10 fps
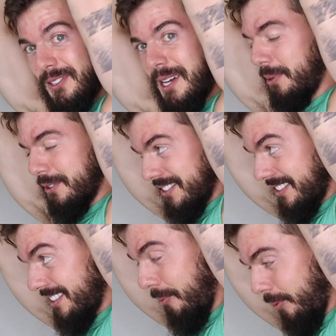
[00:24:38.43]
Would that person
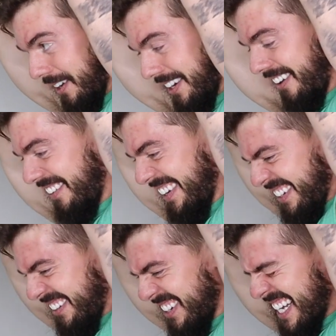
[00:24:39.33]
stop working out right
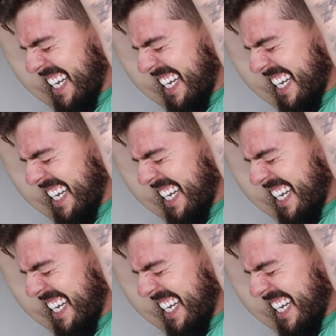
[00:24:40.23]
now?